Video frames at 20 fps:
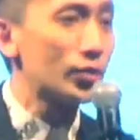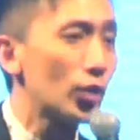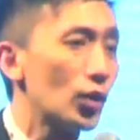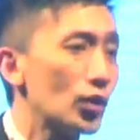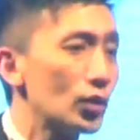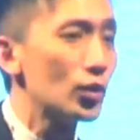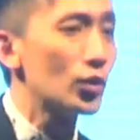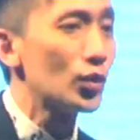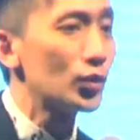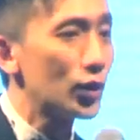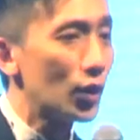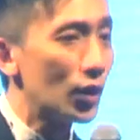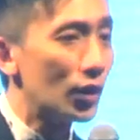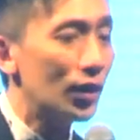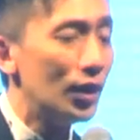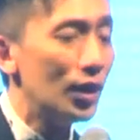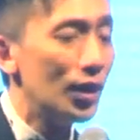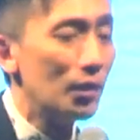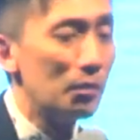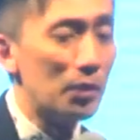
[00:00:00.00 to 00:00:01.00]

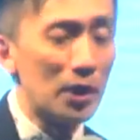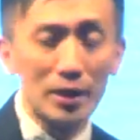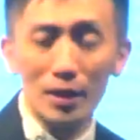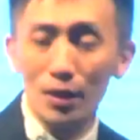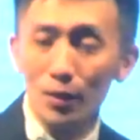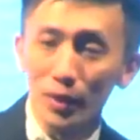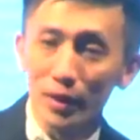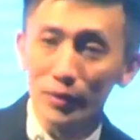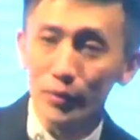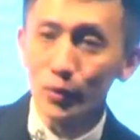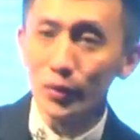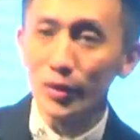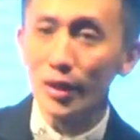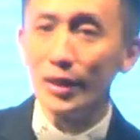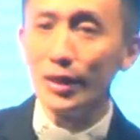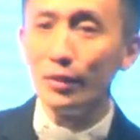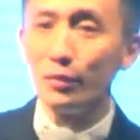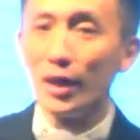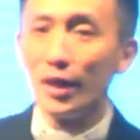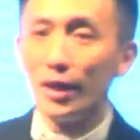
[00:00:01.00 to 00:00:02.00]
chong. But now
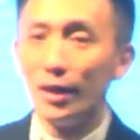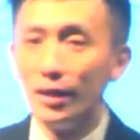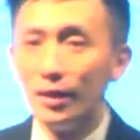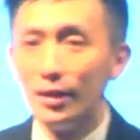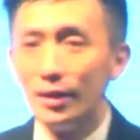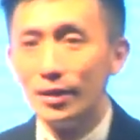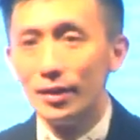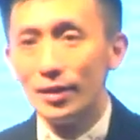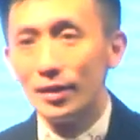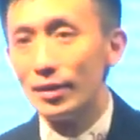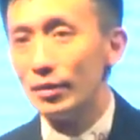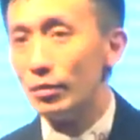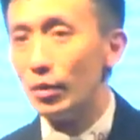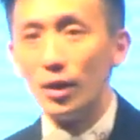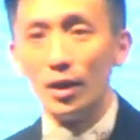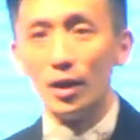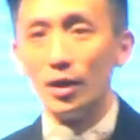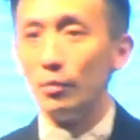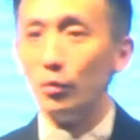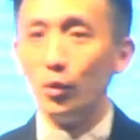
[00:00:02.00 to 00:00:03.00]
totally what?
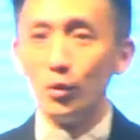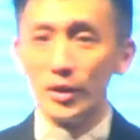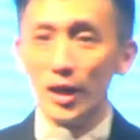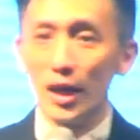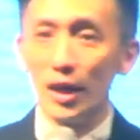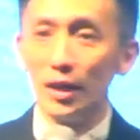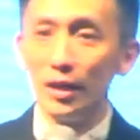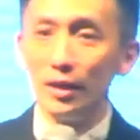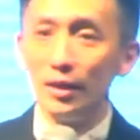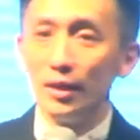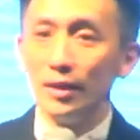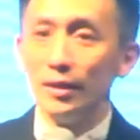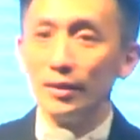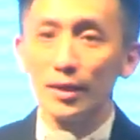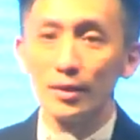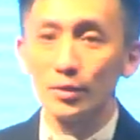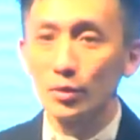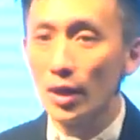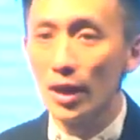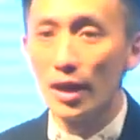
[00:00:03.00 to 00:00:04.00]
Bo xiang.
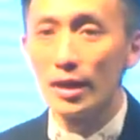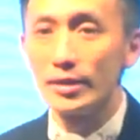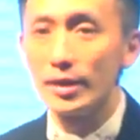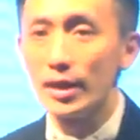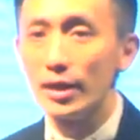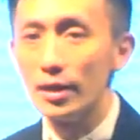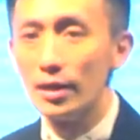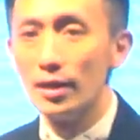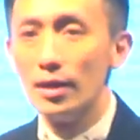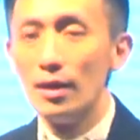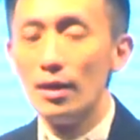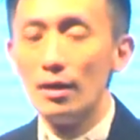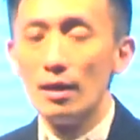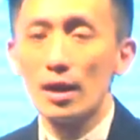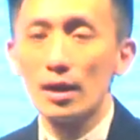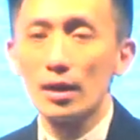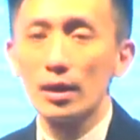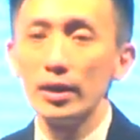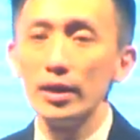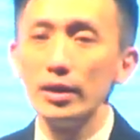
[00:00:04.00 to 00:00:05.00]
That's why I say,
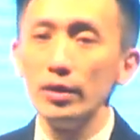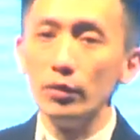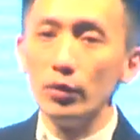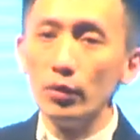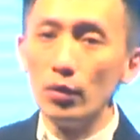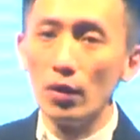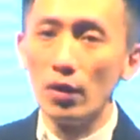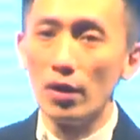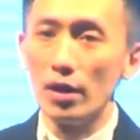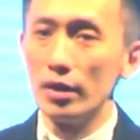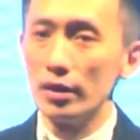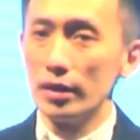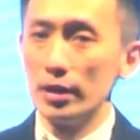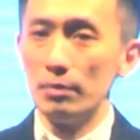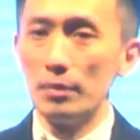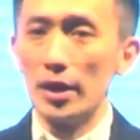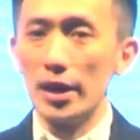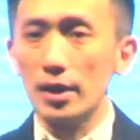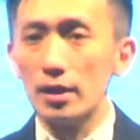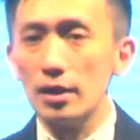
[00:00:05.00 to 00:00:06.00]
luckily, you know,
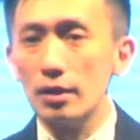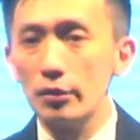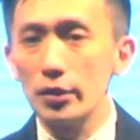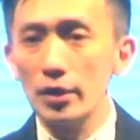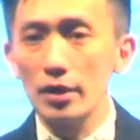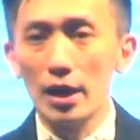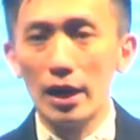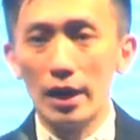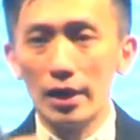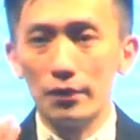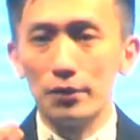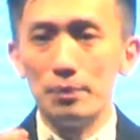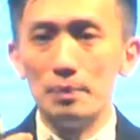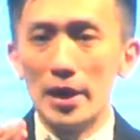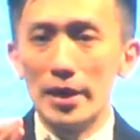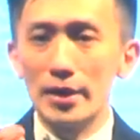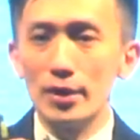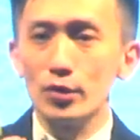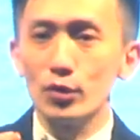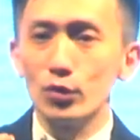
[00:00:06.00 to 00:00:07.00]
in my career, I have
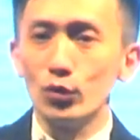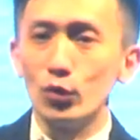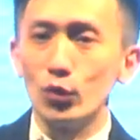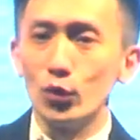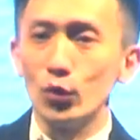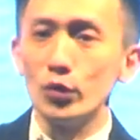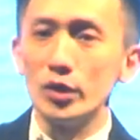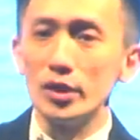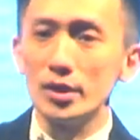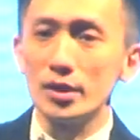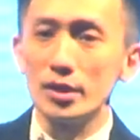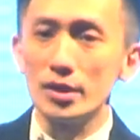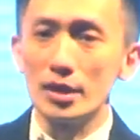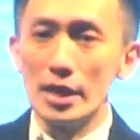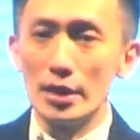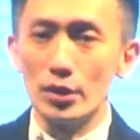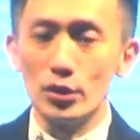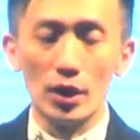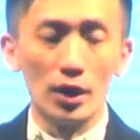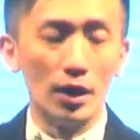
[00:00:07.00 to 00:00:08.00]
managed to grow this
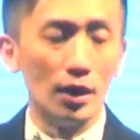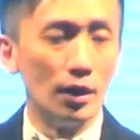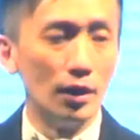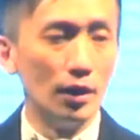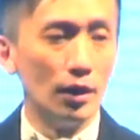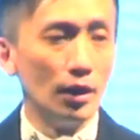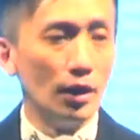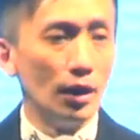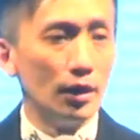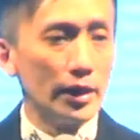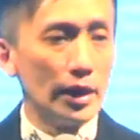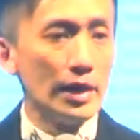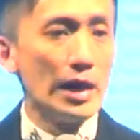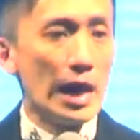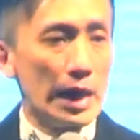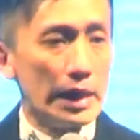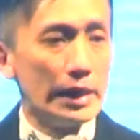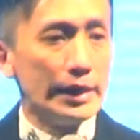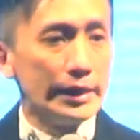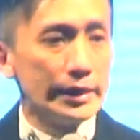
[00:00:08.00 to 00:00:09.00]
stage. Then
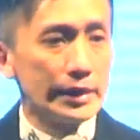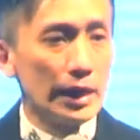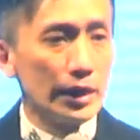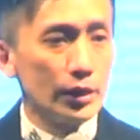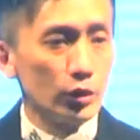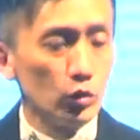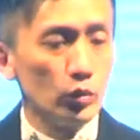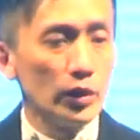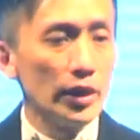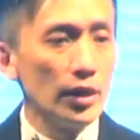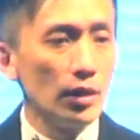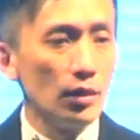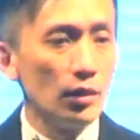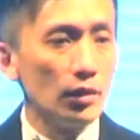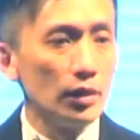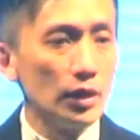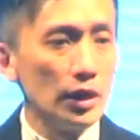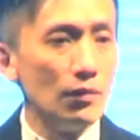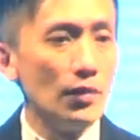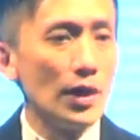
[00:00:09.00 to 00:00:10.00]
at least today,
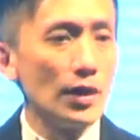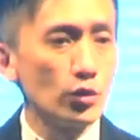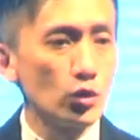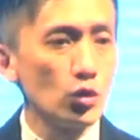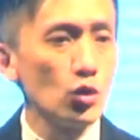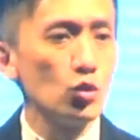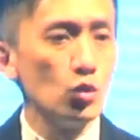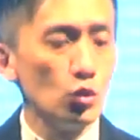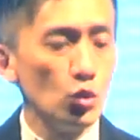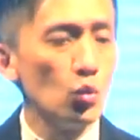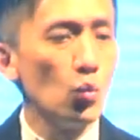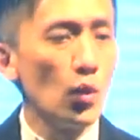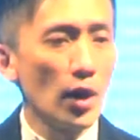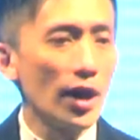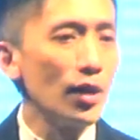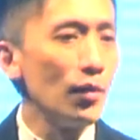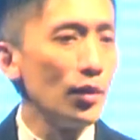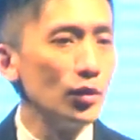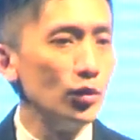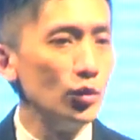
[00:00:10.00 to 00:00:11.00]
if I choose to do what
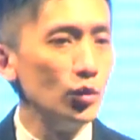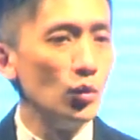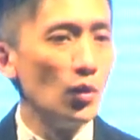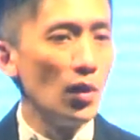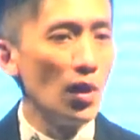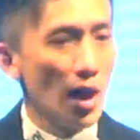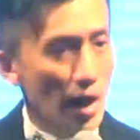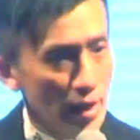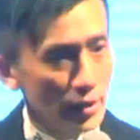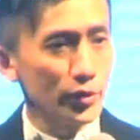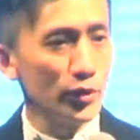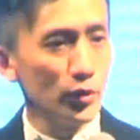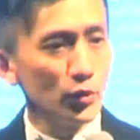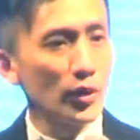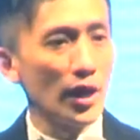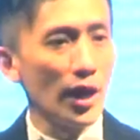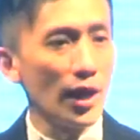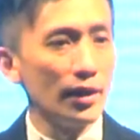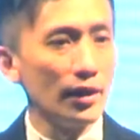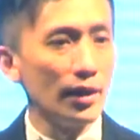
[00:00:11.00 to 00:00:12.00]
I want to do, I still
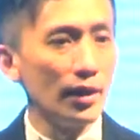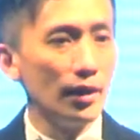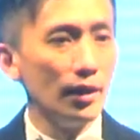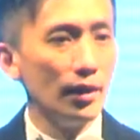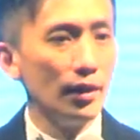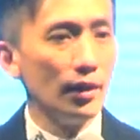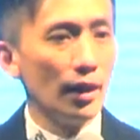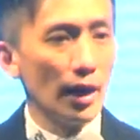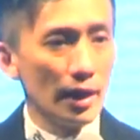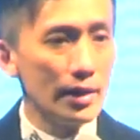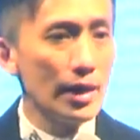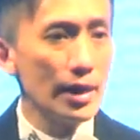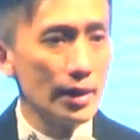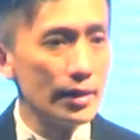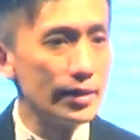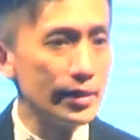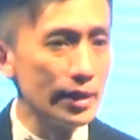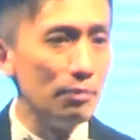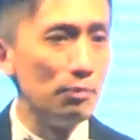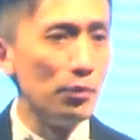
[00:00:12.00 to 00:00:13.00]
can. And that
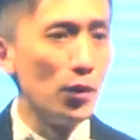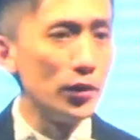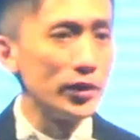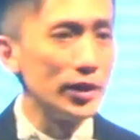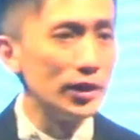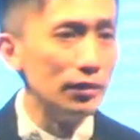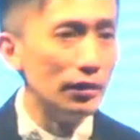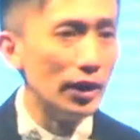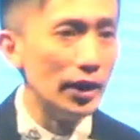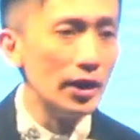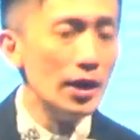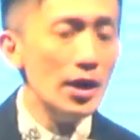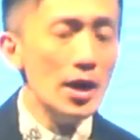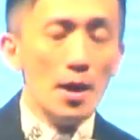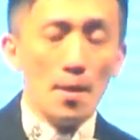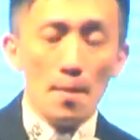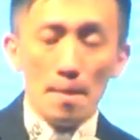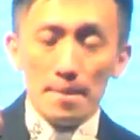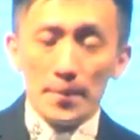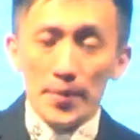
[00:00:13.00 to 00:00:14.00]
is important, right?
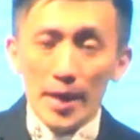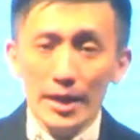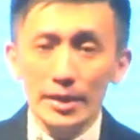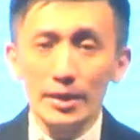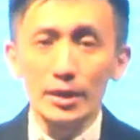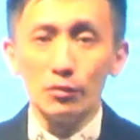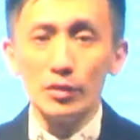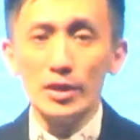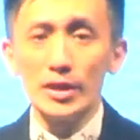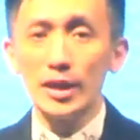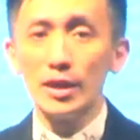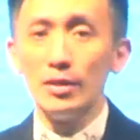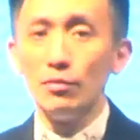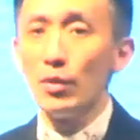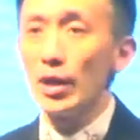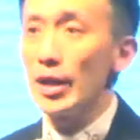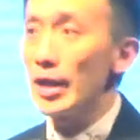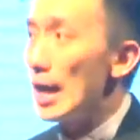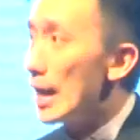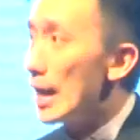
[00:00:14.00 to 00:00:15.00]
That's the reason why